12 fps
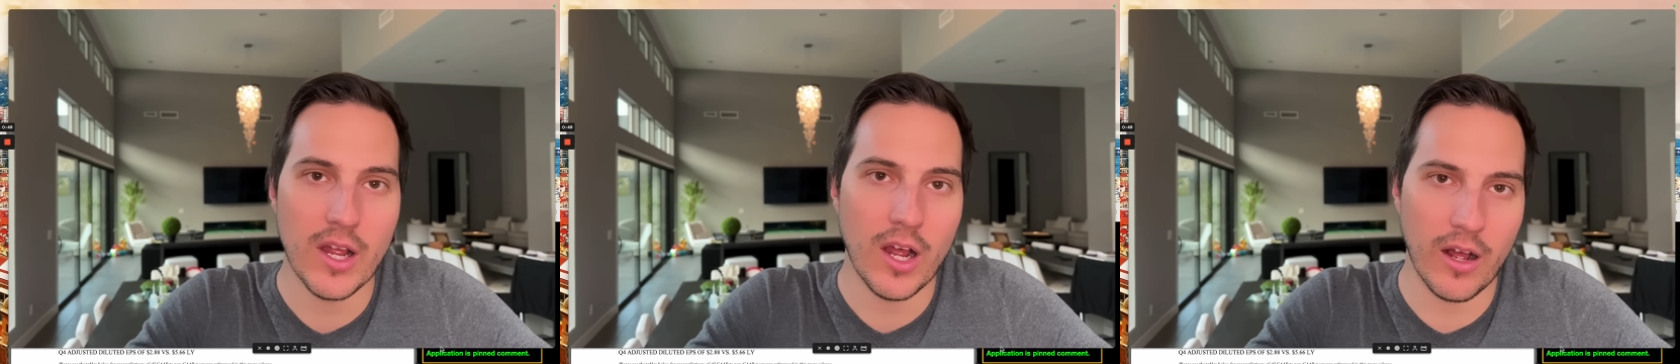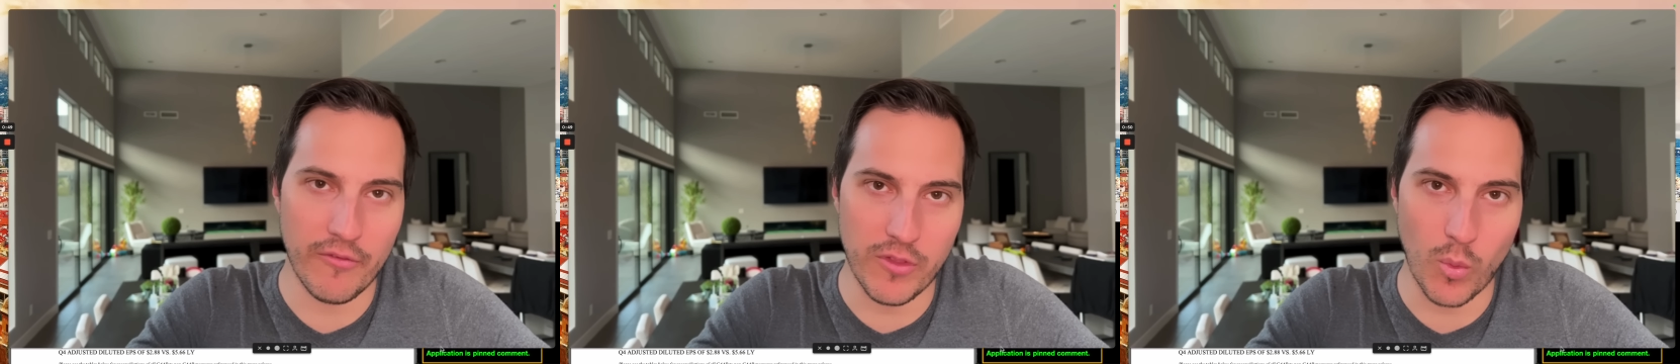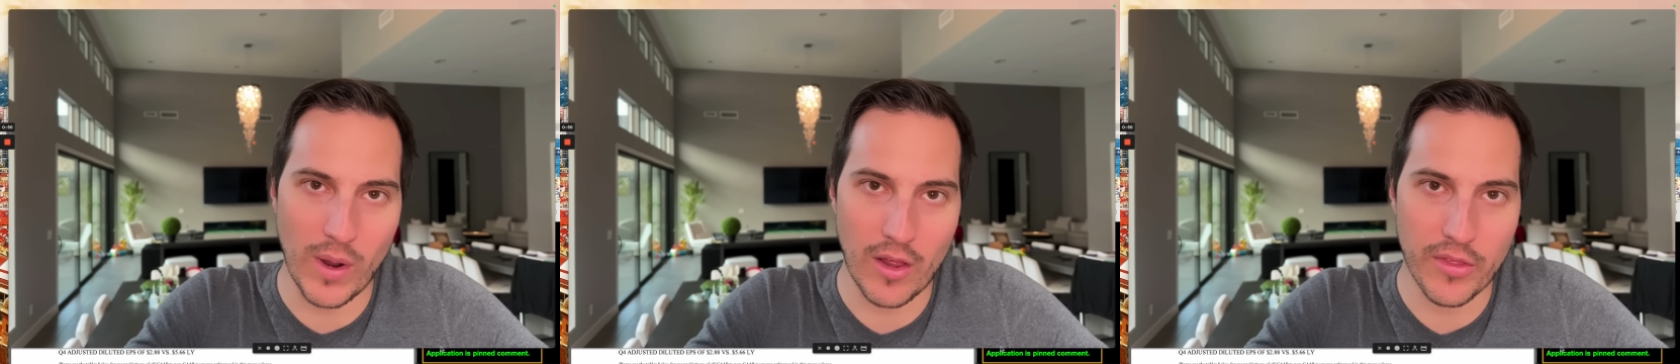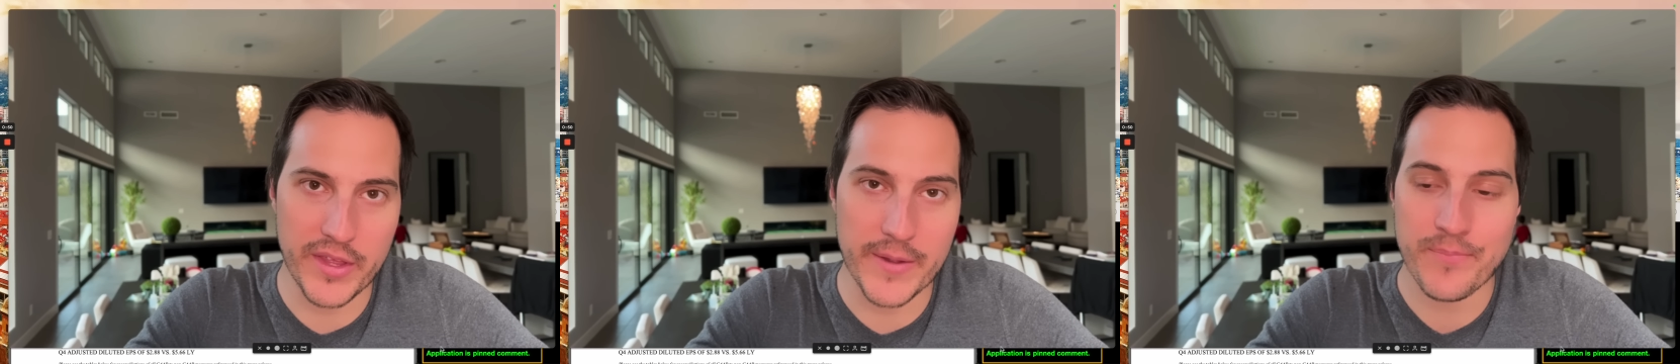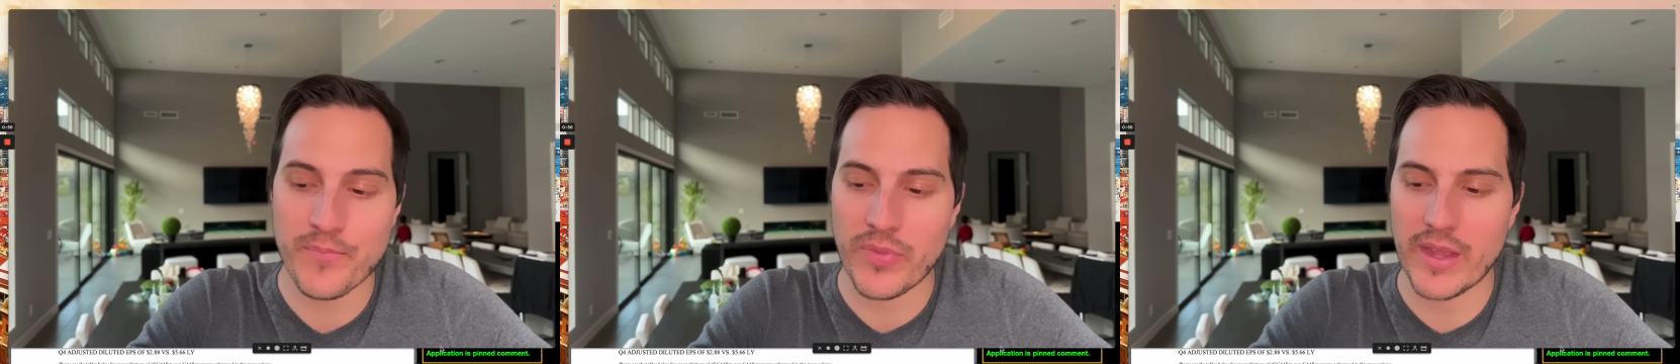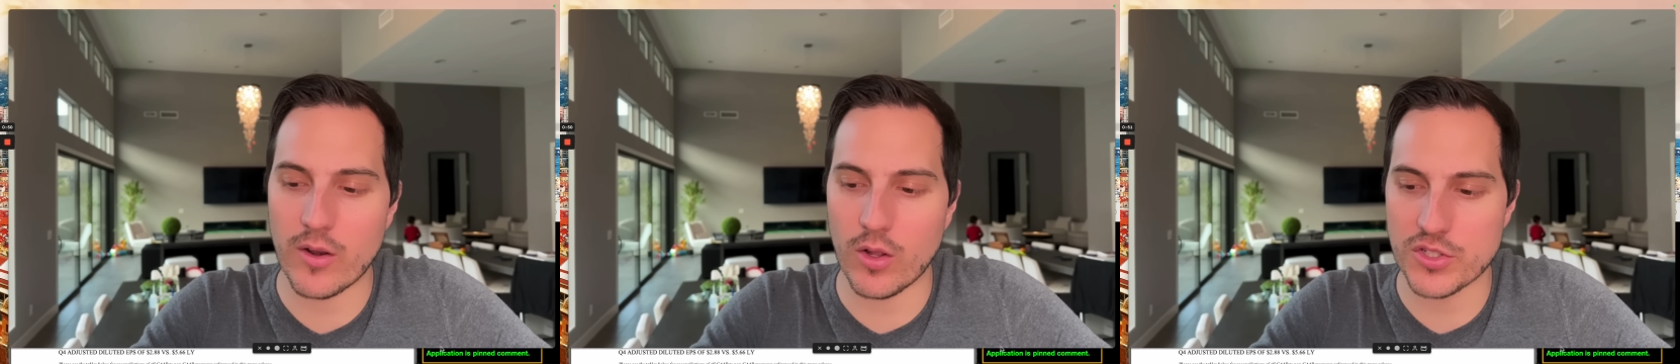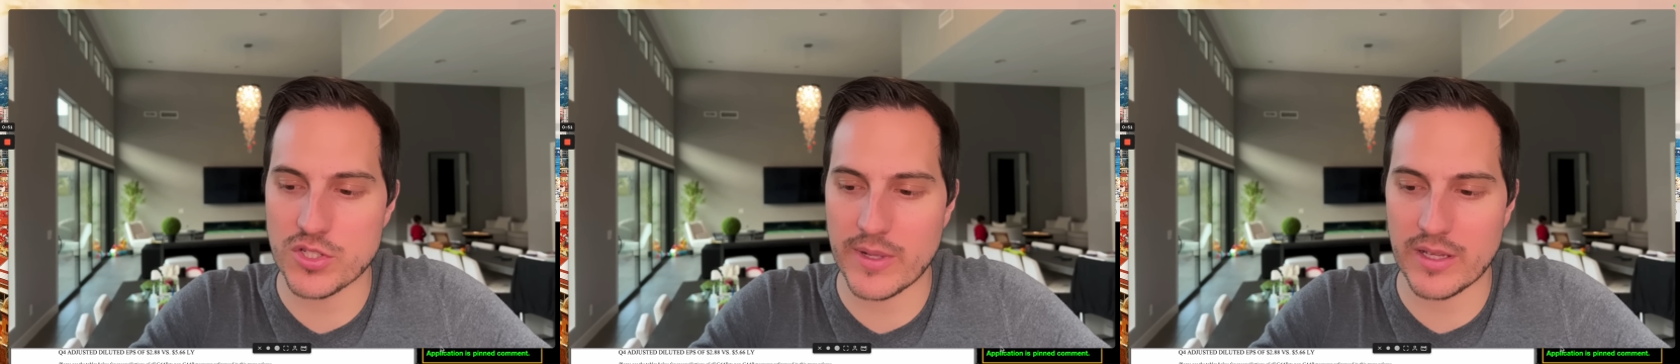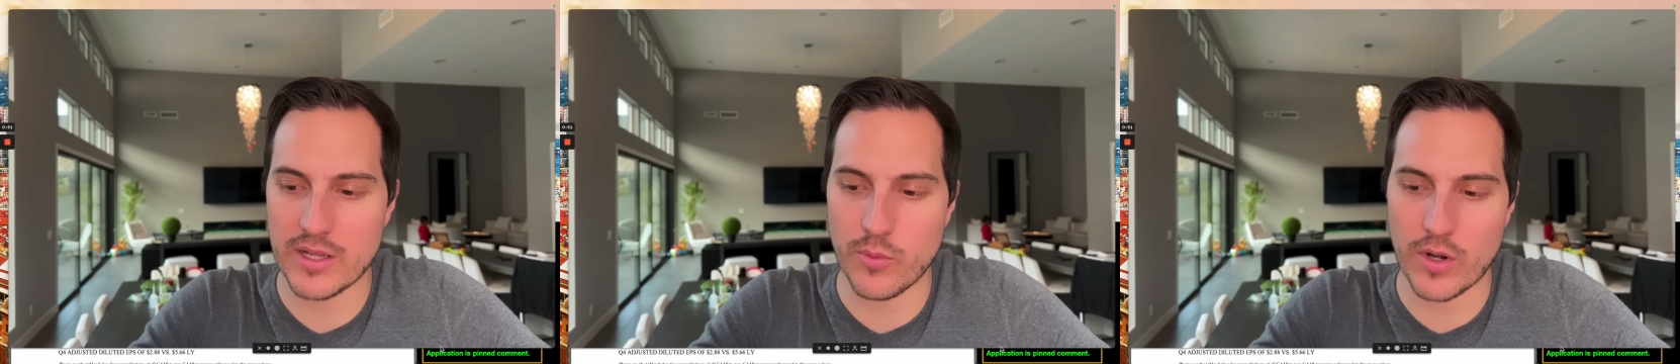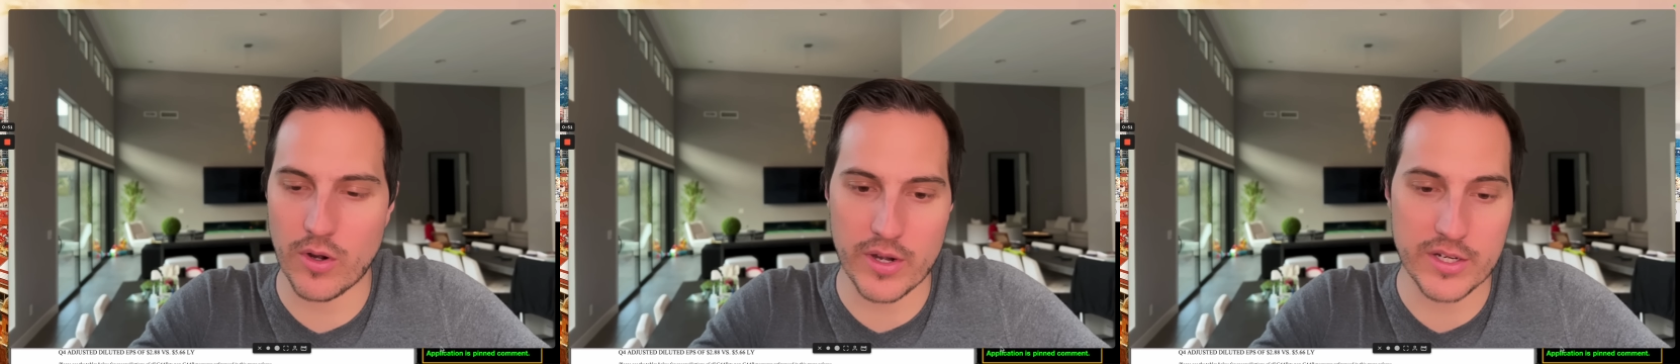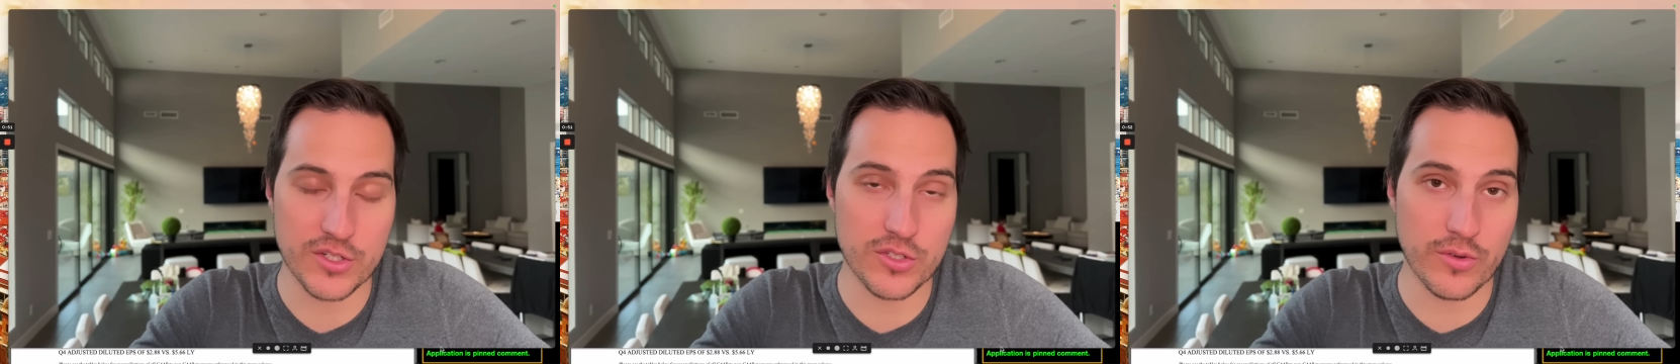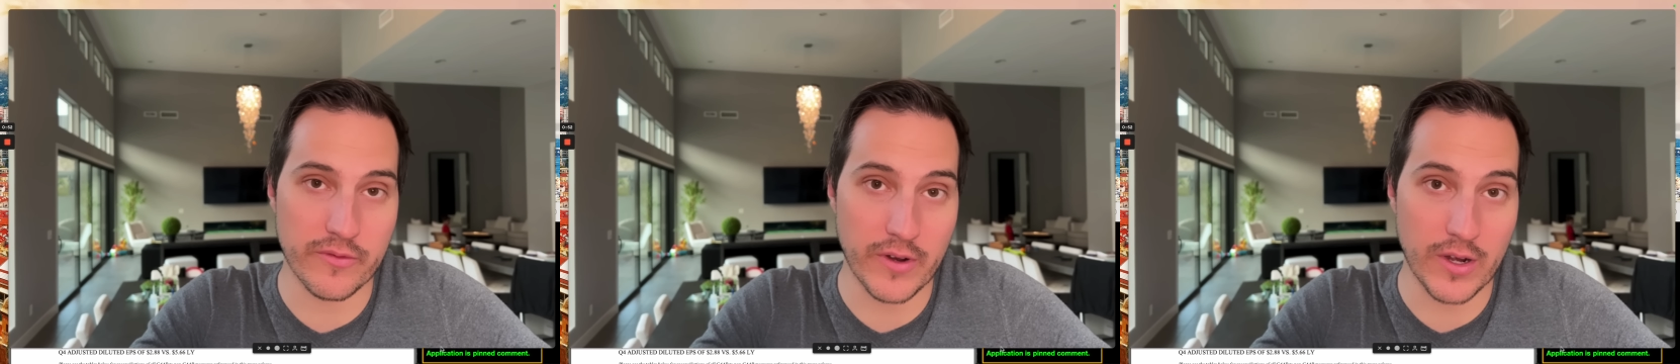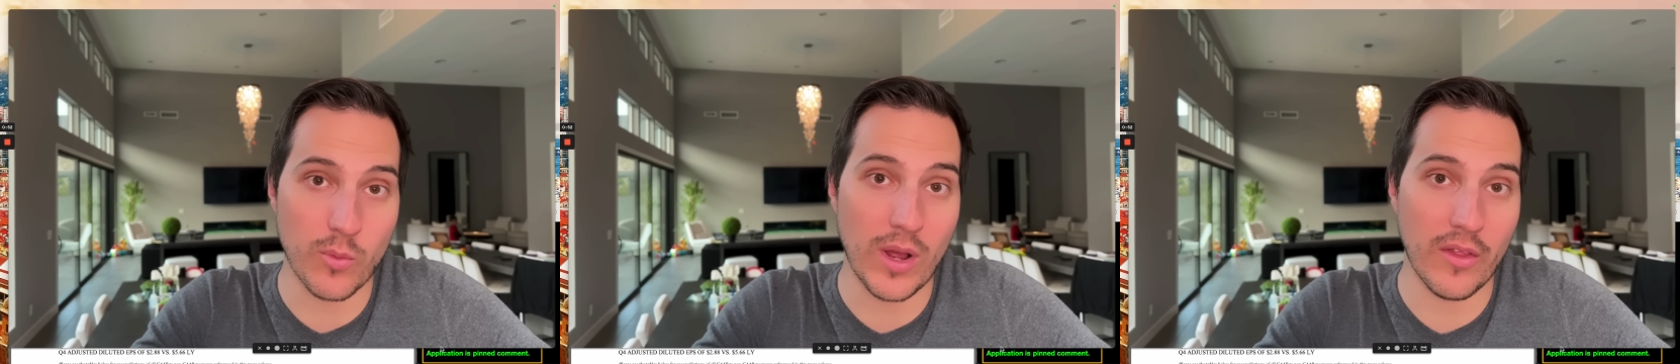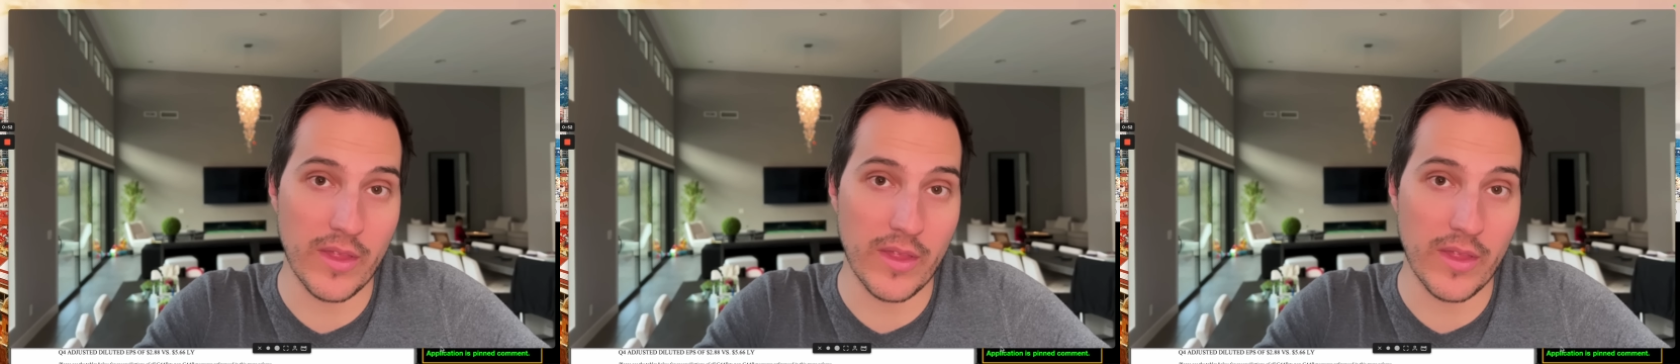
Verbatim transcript: of the wealthy and ultimately, when RH is doing very well,